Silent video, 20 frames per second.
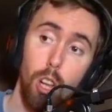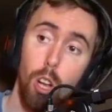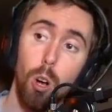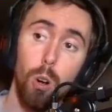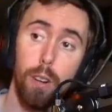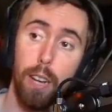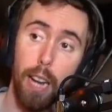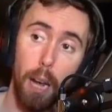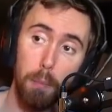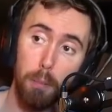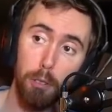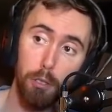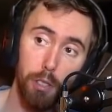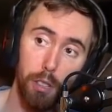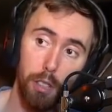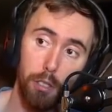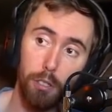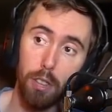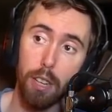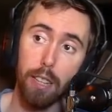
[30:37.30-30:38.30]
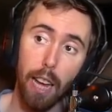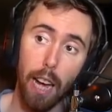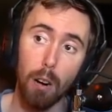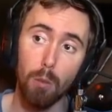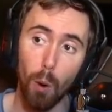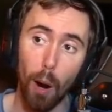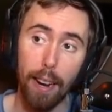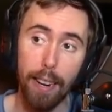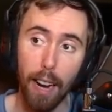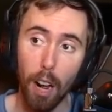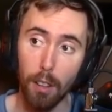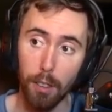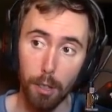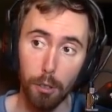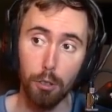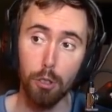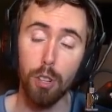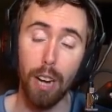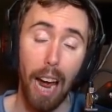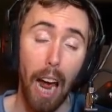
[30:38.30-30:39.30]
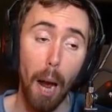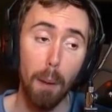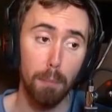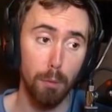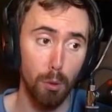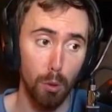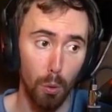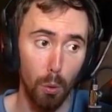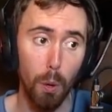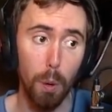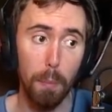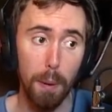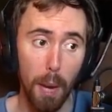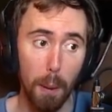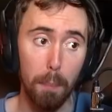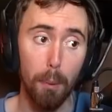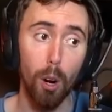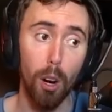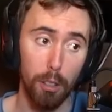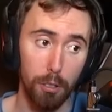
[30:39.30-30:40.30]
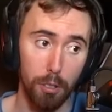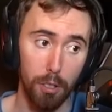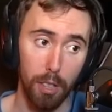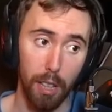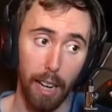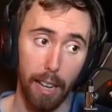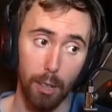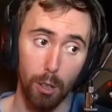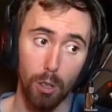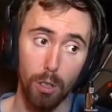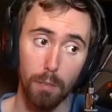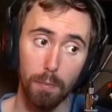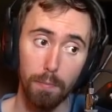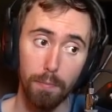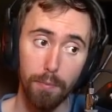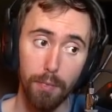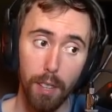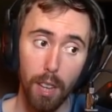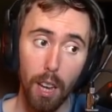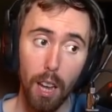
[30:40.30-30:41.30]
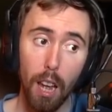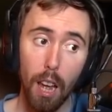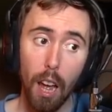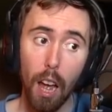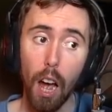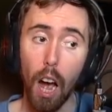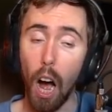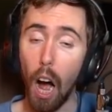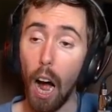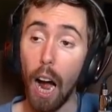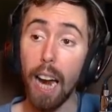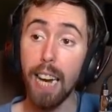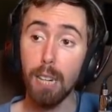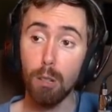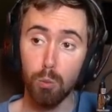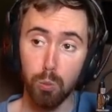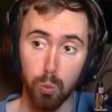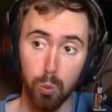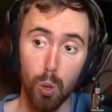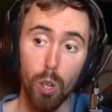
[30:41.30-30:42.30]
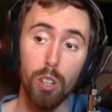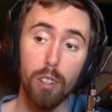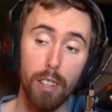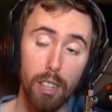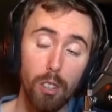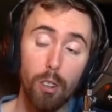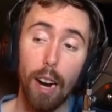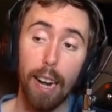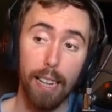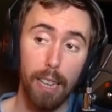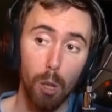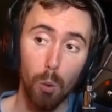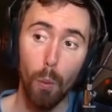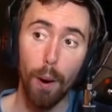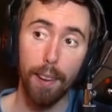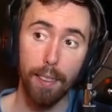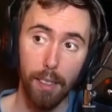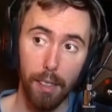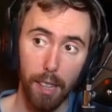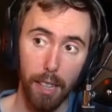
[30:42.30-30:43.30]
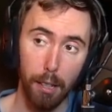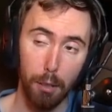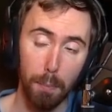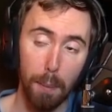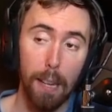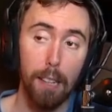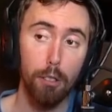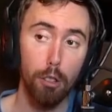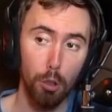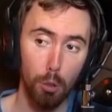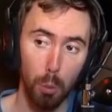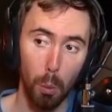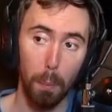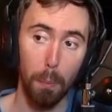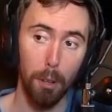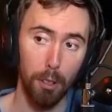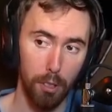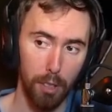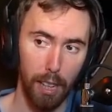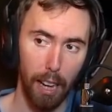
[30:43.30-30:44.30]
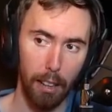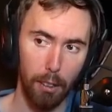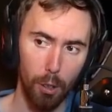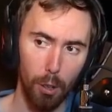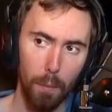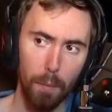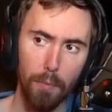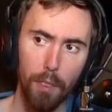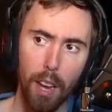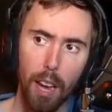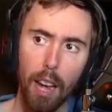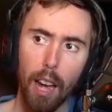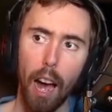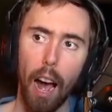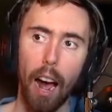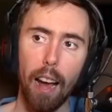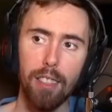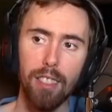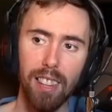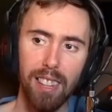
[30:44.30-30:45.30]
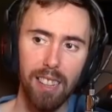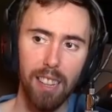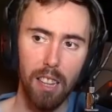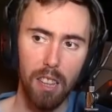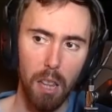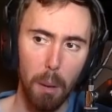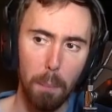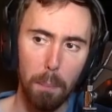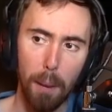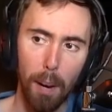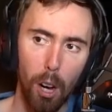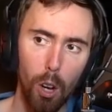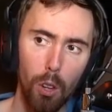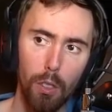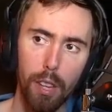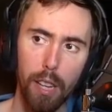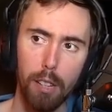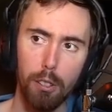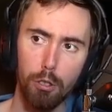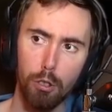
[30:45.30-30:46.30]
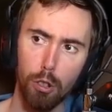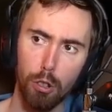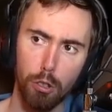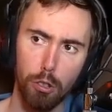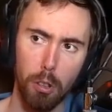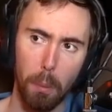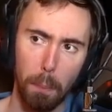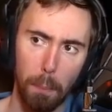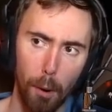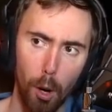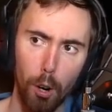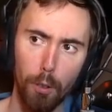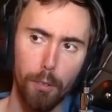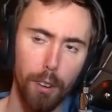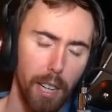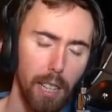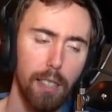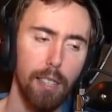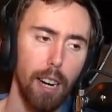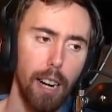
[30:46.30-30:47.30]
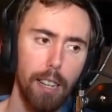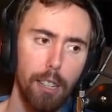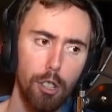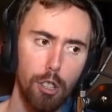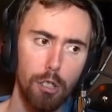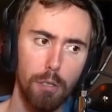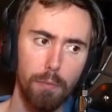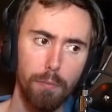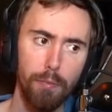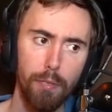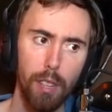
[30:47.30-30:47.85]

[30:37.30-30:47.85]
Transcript: Okay, I'm just going to say that right now. This could absolutely be a boss in Nighthold. I really like the way that these pieces were put together. I think that the belt is just a perfect touch,